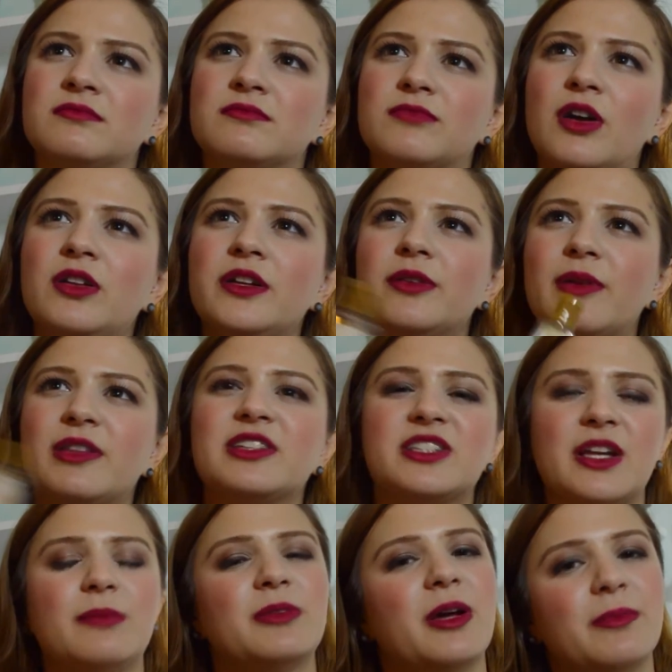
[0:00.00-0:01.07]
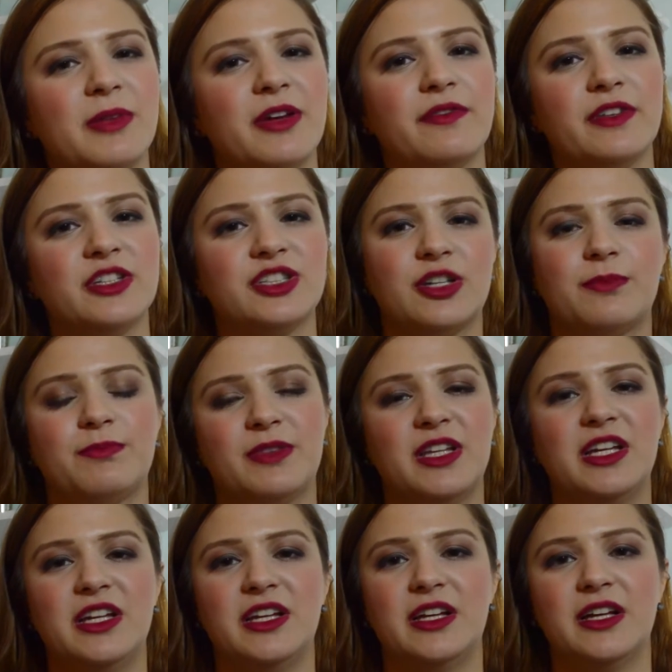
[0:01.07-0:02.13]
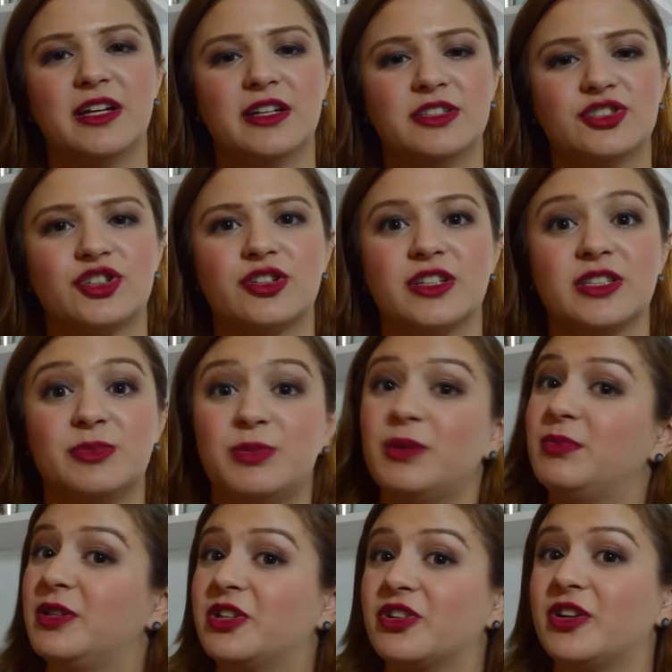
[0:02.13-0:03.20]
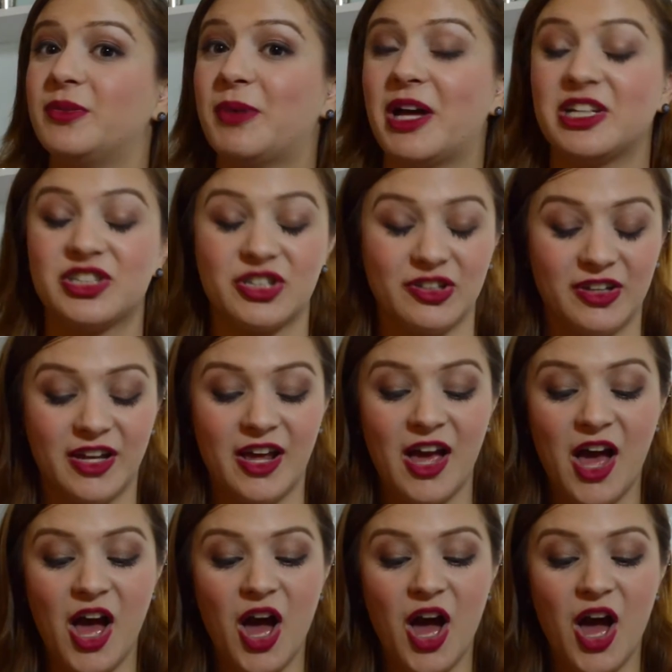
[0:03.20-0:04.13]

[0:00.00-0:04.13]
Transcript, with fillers: probably around the same time that I finished up the Jergens BB cream actually.